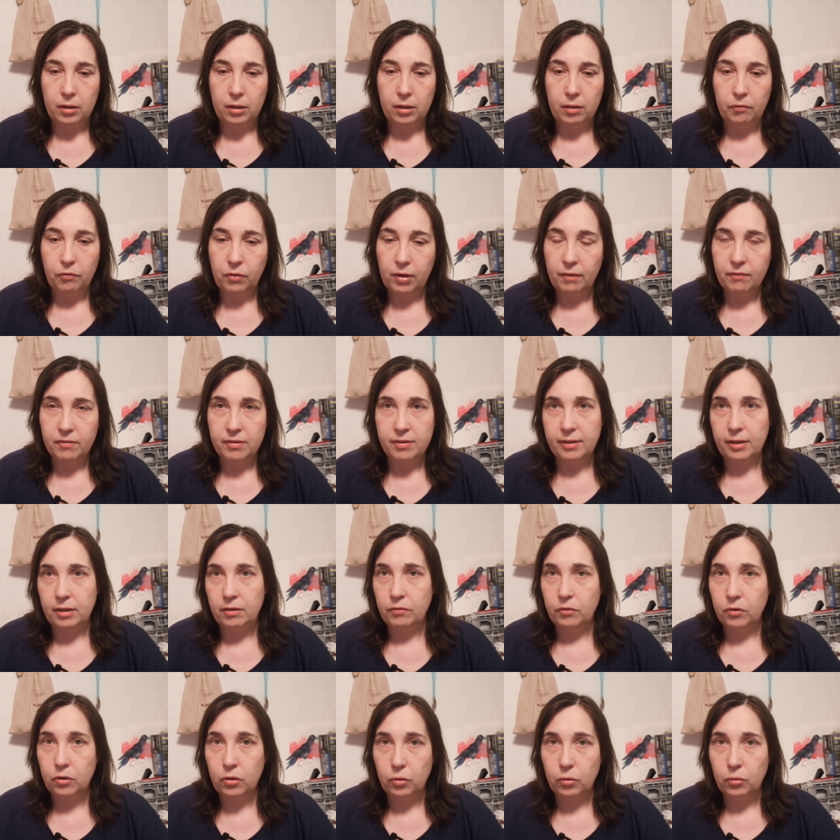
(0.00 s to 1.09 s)
if you have a set
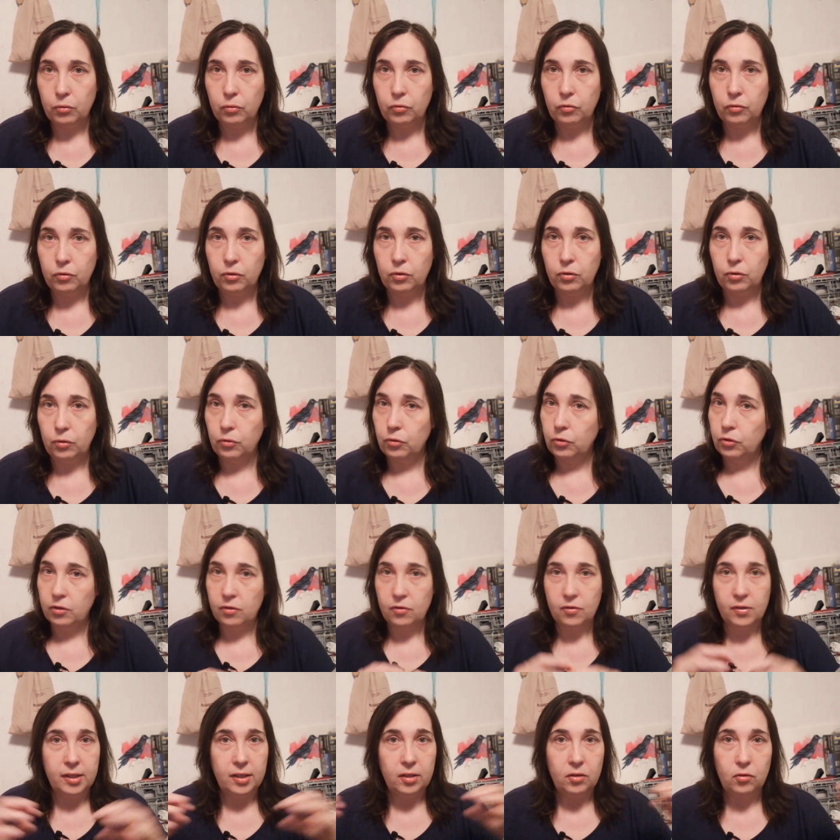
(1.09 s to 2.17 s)
of those, you know, you
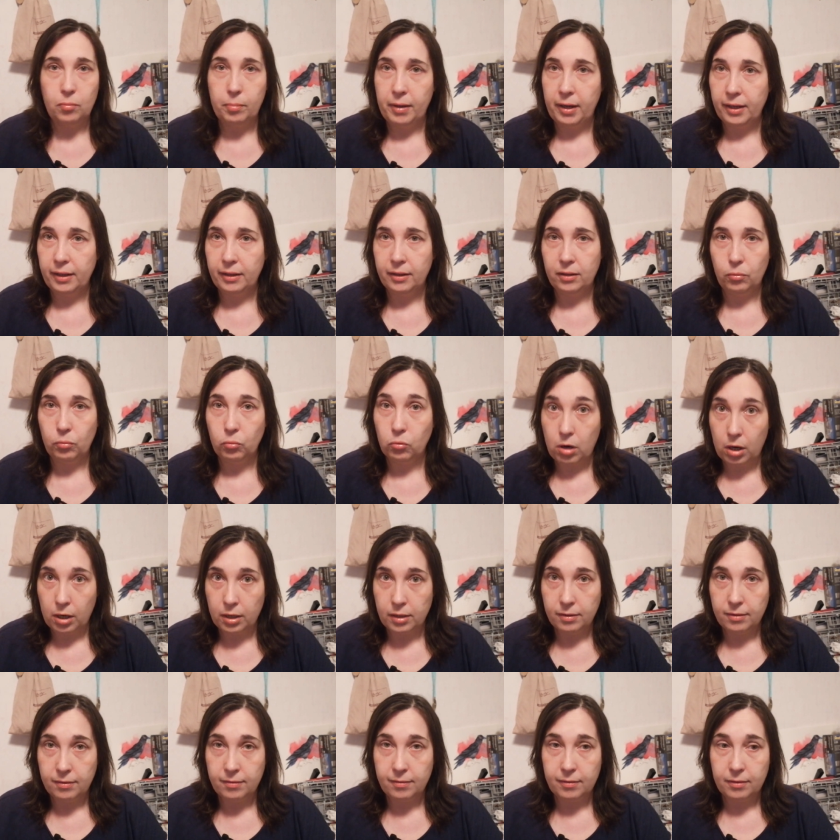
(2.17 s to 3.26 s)
just need to buy the
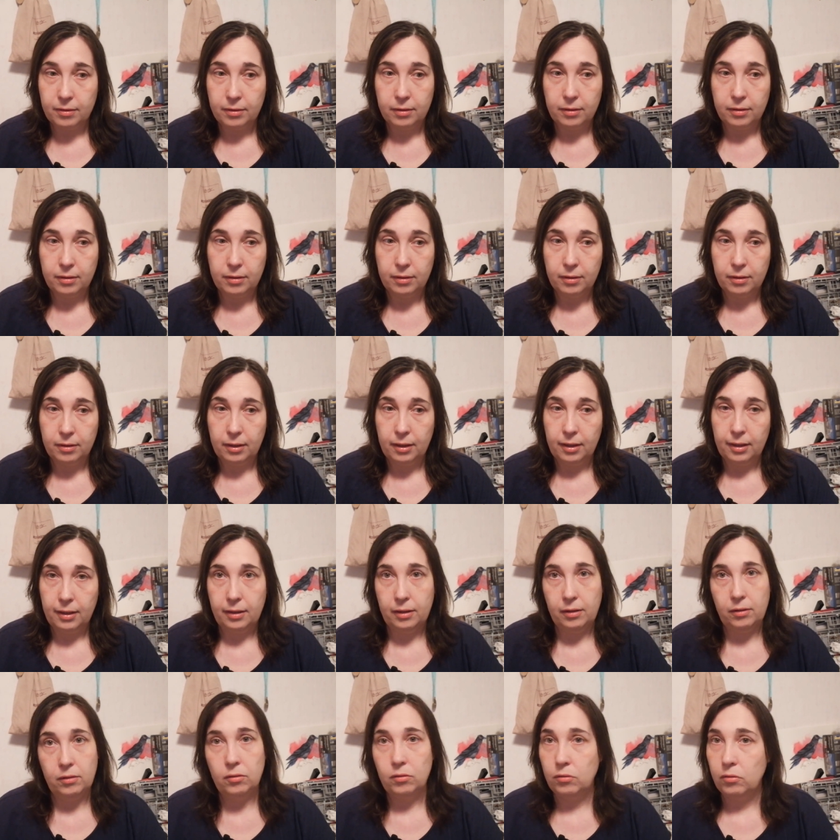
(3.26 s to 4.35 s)
rods,
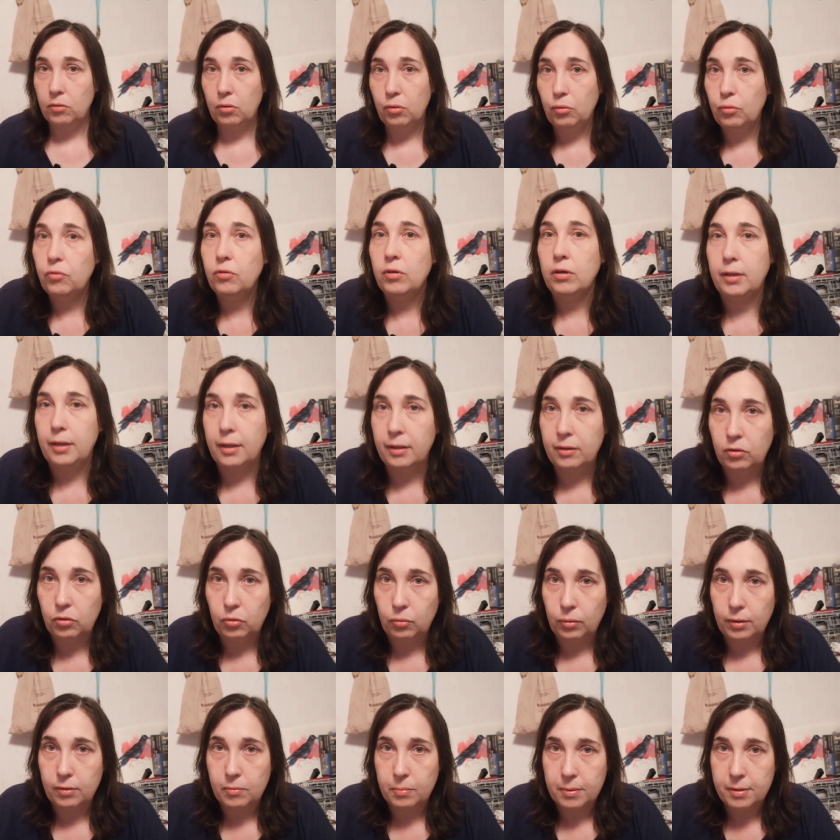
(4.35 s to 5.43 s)
and those are not too
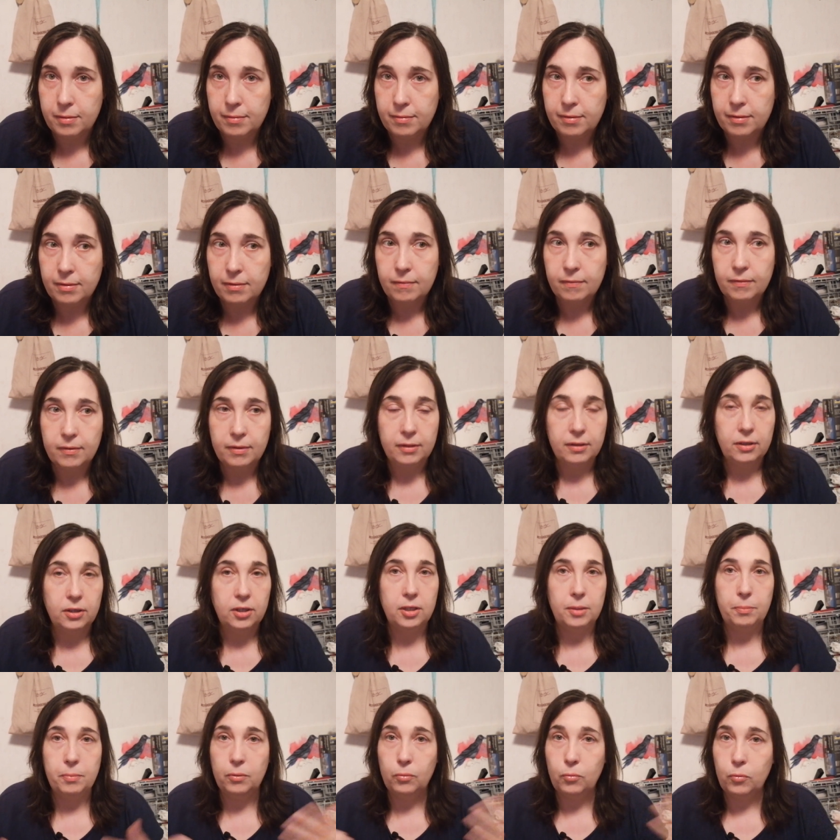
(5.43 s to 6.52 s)
expensive. The
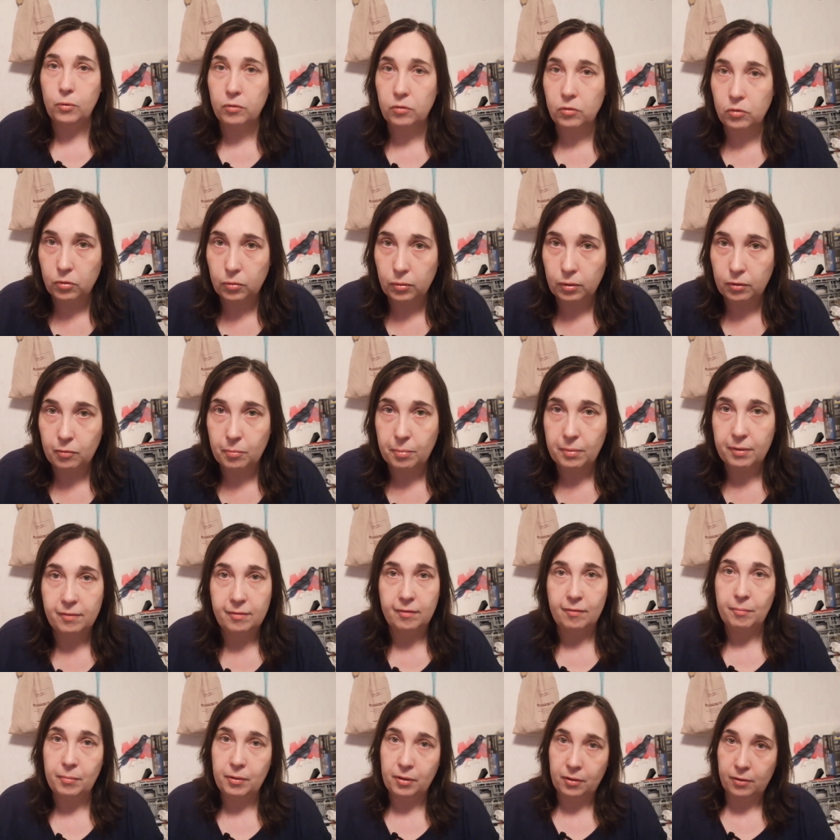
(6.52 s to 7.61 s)
shipping wasn't too
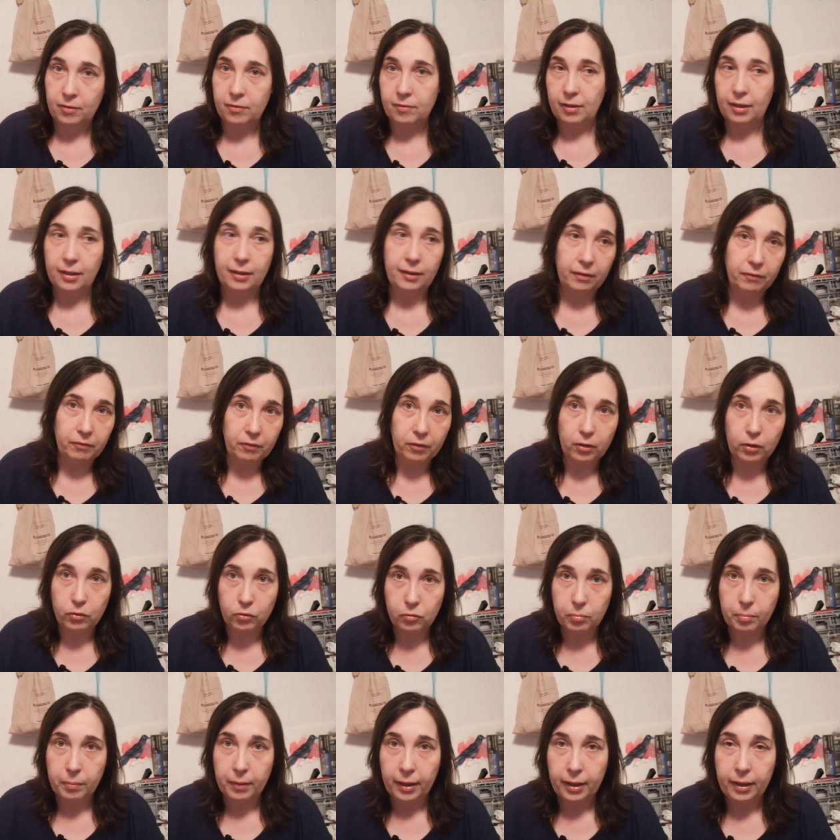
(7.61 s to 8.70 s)
expensive because I live
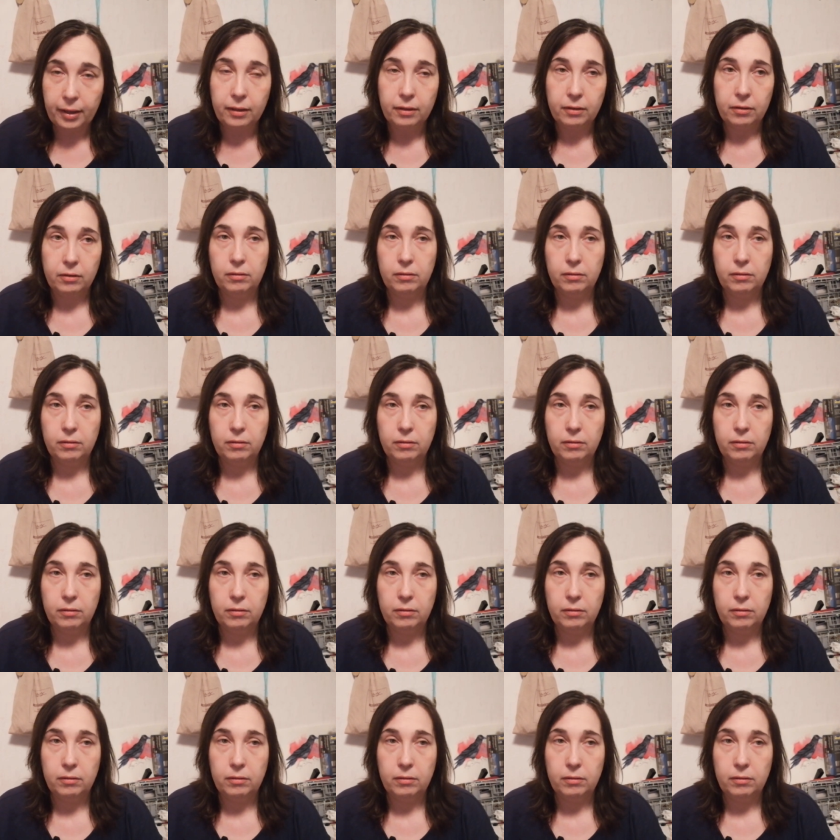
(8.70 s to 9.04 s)
close by.